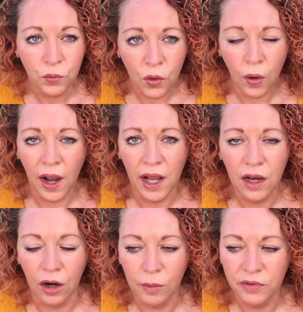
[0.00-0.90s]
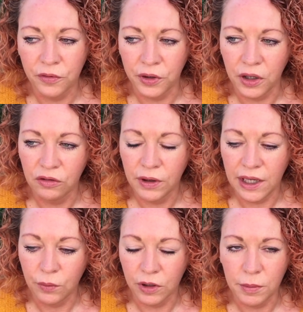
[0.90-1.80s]
quite a lot before you
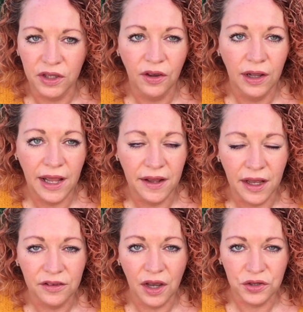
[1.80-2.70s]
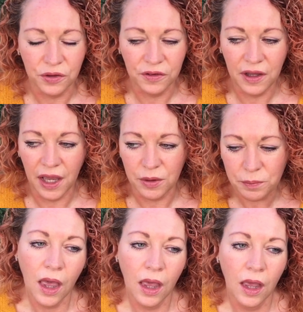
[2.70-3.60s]
really want to be letting that touch your skin.
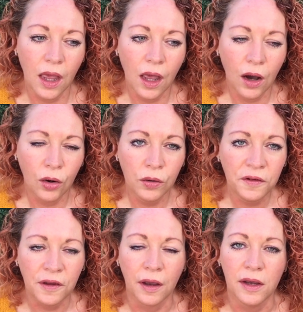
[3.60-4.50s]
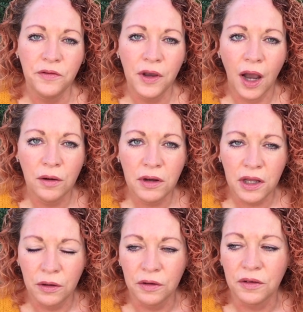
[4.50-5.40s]
Also, if you only
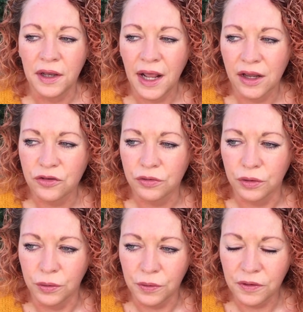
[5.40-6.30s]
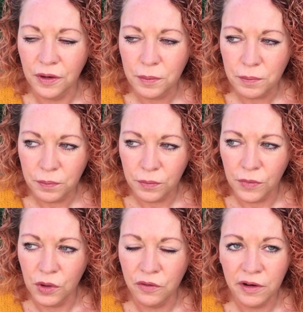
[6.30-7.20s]
use naturals,
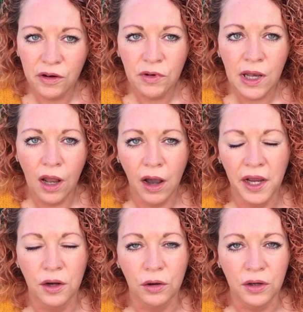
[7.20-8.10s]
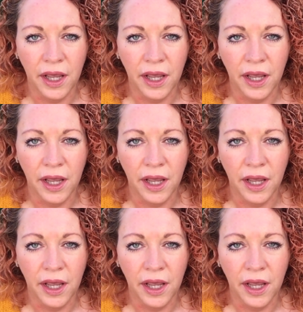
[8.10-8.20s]
you're very reliant on